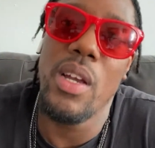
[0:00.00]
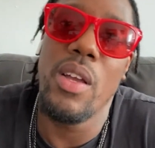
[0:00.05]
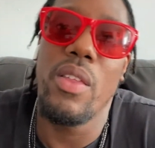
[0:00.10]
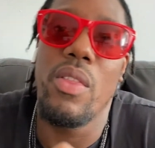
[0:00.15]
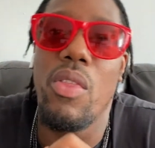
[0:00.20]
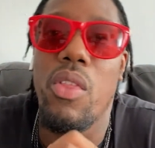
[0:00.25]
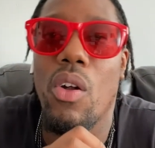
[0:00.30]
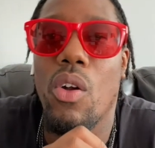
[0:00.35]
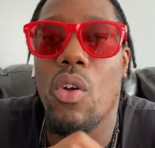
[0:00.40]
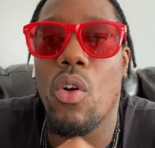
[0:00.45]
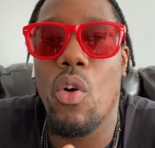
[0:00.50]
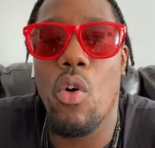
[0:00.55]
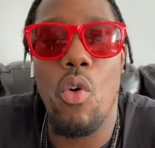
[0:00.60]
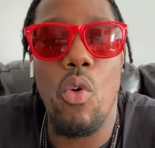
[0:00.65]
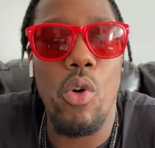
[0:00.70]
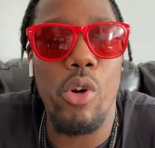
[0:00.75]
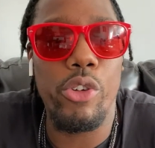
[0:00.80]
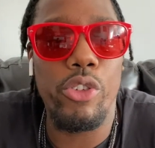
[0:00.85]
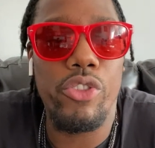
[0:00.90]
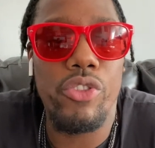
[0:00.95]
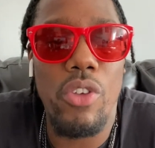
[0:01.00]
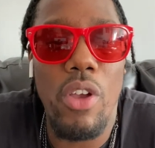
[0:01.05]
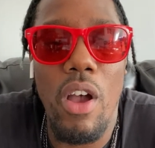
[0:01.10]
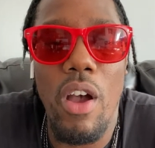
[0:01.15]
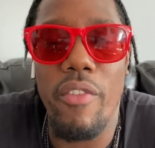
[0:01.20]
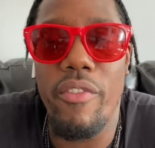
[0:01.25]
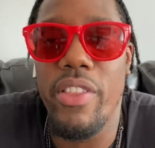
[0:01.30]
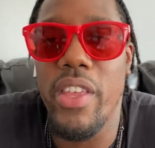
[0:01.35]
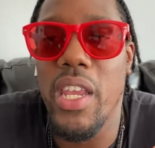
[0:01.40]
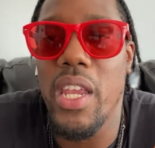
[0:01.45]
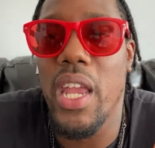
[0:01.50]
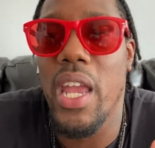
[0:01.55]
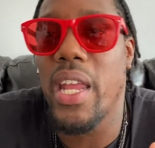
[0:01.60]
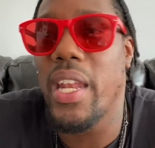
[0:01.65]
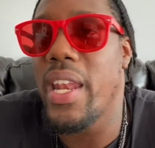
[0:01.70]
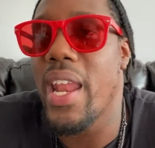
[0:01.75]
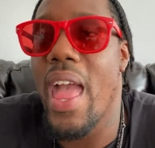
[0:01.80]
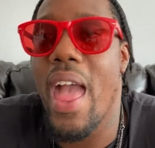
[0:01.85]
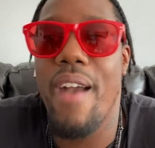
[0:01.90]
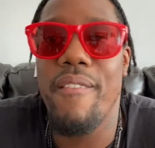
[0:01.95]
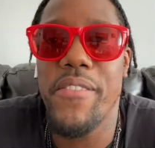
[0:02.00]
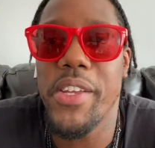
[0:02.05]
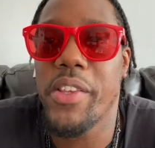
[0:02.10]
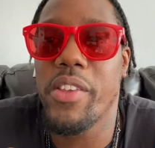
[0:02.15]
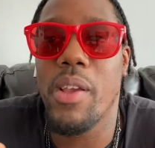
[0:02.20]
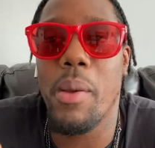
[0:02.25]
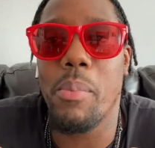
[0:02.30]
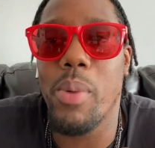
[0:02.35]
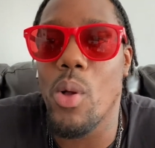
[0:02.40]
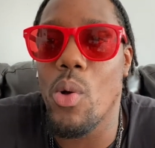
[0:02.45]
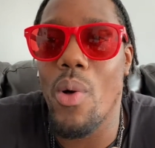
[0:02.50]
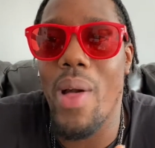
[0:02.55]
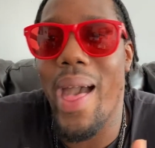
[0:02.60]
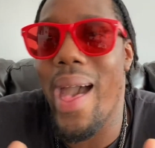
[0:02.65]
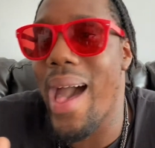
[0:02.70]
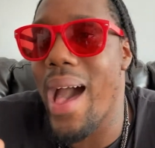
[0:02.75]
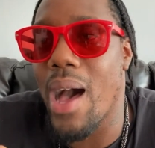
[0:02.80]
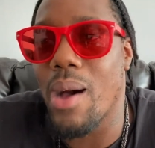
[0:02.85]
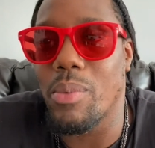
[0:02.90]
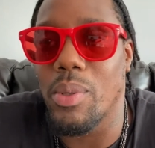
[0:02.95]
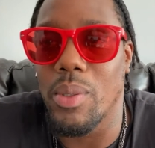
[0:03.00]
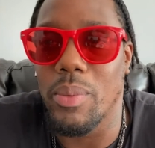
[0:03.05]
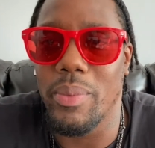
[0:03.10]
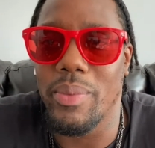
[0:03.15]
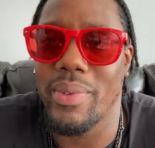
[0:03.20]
The Course of the Inevitable album.